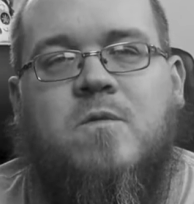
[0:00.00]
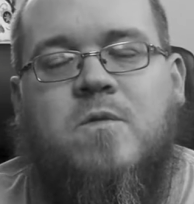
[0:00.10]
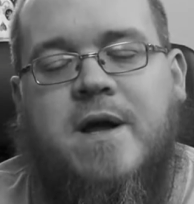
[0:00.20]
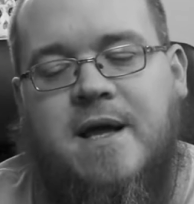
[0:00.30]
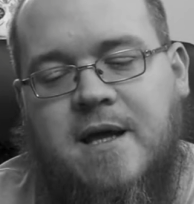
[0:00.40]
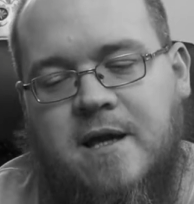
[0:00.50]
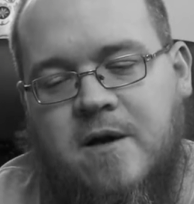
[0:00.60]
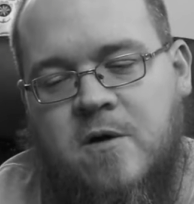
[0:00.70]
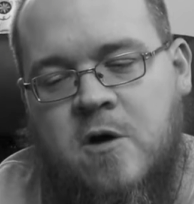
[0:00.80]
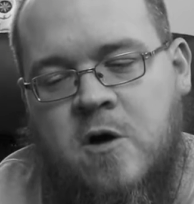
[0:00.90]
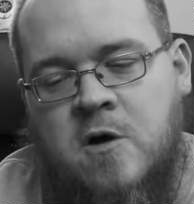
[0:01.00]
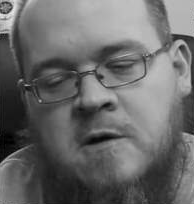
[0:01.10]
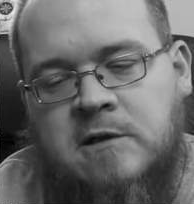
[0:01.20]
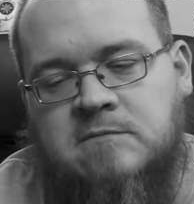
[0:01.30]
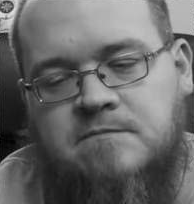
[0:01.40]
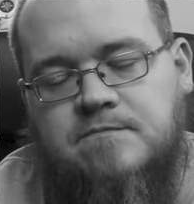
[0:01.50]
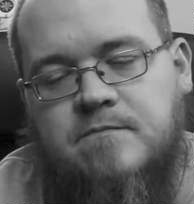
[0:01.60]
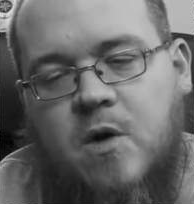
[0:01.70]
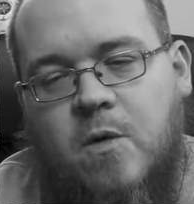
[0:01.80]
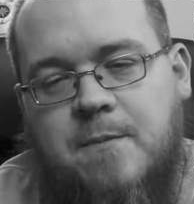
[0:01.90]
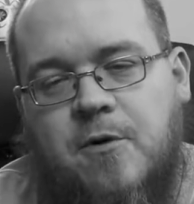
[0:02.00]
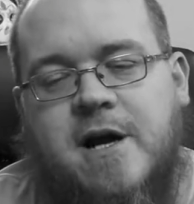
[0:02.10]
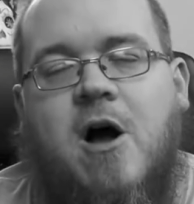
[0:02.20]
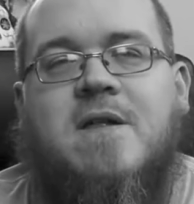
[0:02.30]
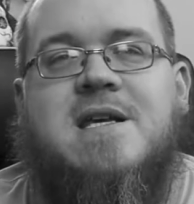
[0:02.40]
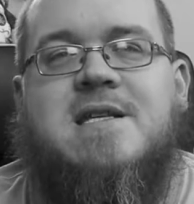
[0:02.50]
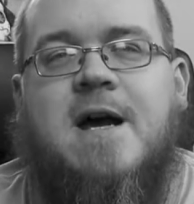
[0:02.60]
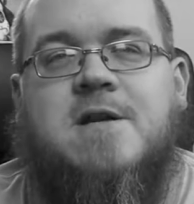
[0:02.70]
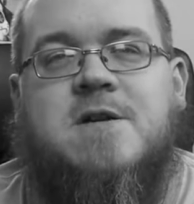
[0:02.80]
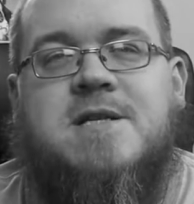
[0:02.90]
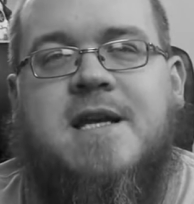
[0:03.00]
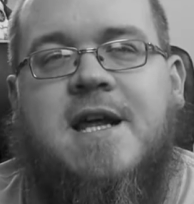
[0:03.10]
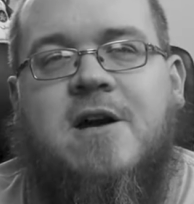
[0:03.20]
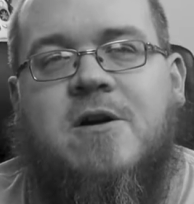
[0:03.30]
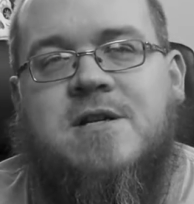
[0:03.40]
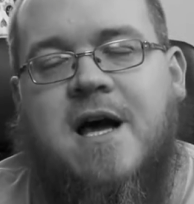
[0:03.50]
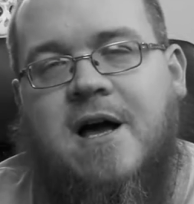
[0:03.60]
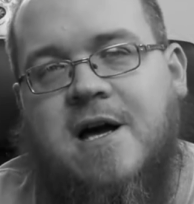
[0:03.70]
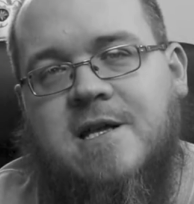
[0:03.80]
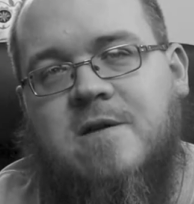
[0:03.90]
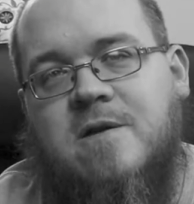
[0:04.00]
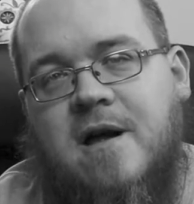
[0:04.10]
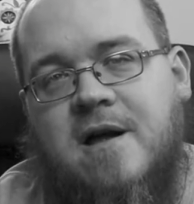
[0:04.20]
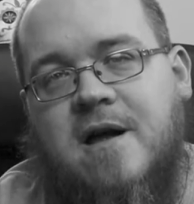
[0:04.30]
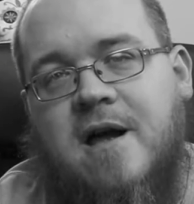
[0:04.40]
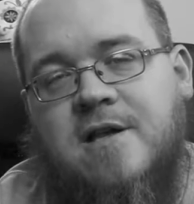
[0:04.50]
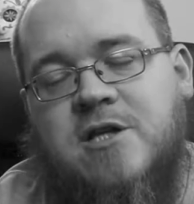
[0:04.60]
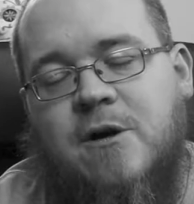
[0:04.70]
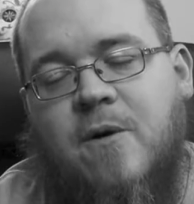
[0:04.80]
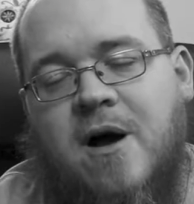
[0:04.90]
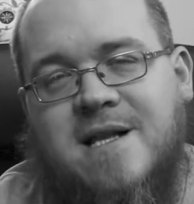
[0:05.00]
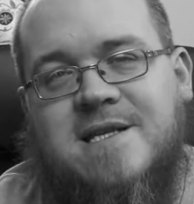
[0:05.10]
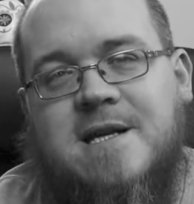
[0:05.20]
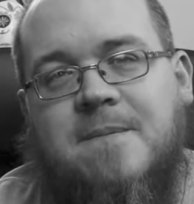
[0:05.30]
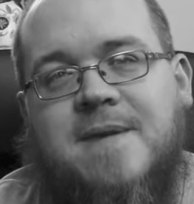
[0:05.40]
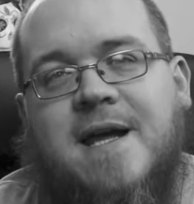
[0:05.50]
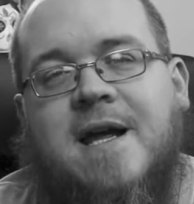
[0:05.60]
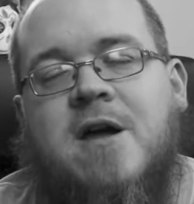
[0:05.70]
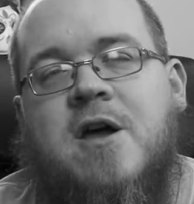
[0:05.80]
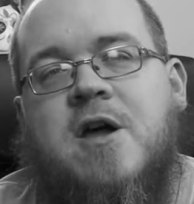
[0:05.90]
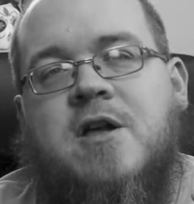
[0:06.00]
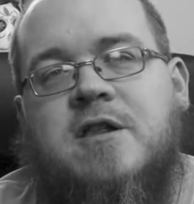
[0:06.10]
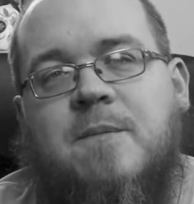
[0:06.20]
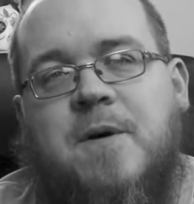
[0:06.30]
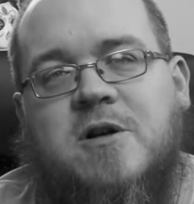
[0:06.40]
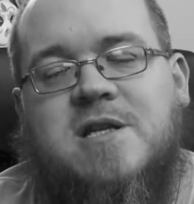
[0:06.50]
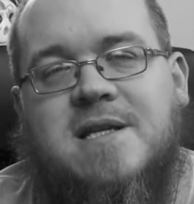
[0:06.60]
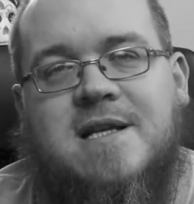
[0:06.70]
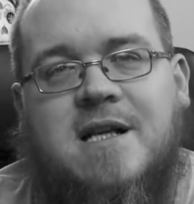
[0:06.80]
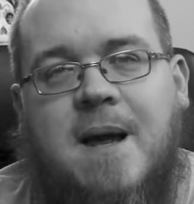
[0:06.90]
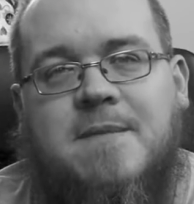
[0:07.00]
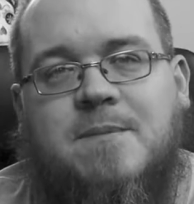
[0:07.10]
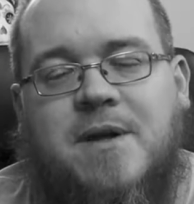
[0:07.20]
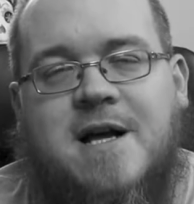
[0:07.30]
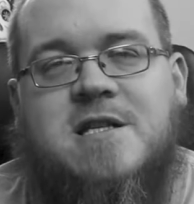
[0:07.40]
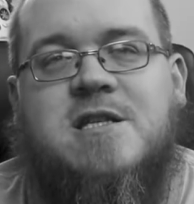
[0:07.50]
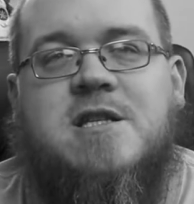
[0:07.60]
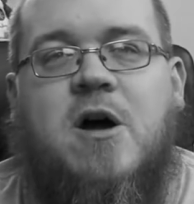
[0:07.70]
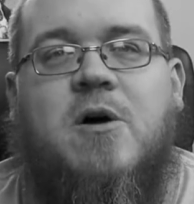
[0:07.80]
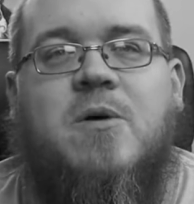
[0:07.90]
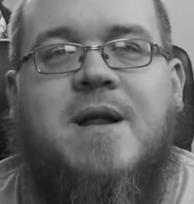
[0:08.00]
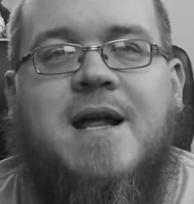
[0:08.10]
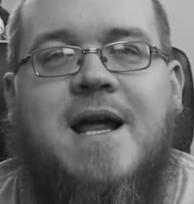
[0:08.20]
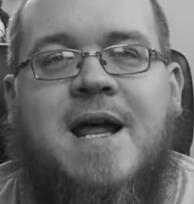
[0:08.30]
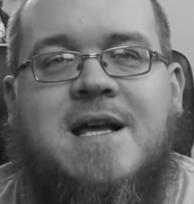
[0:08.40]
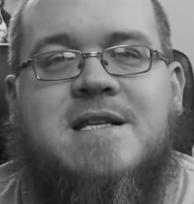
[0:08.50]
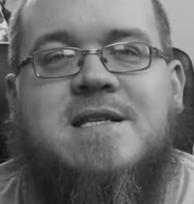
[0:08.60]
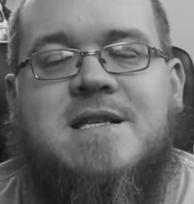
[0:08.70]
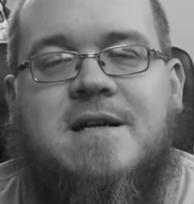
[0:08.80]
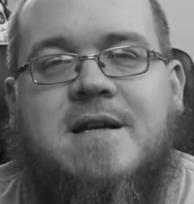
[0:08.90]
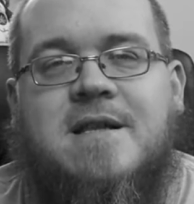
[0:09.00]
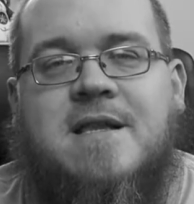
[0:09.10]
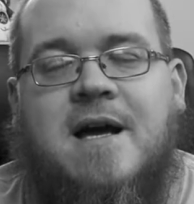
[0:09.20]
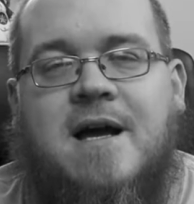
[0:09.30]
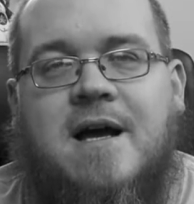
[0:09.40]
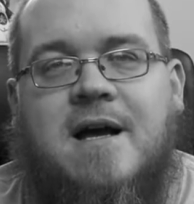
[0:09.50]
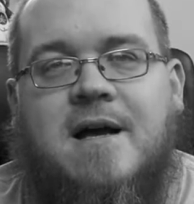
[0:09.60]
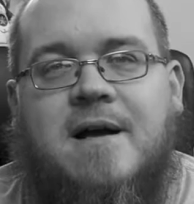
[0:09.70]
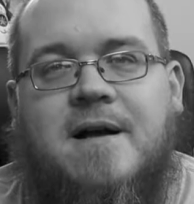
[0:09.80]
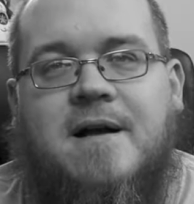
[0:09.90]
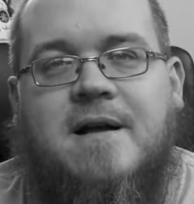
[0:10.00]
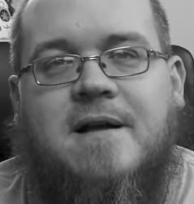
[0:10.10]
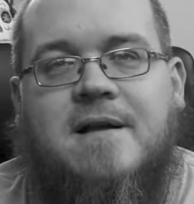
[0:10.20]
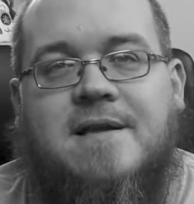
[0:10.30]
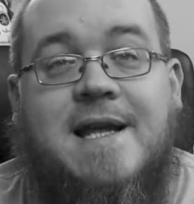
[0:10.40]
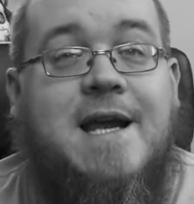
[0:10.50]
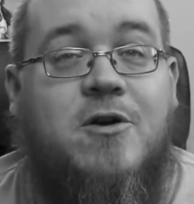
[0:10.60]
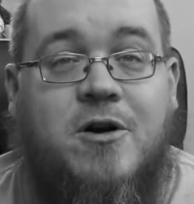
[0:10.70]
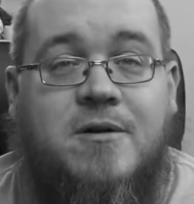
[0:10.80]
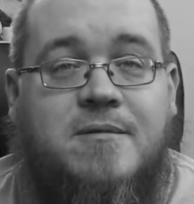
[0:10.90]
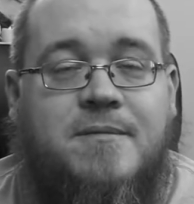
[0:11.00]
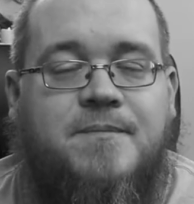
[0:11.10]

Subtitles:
we bring all these hunters in here to hunt something. The person to claim the Bloodstone is the leader.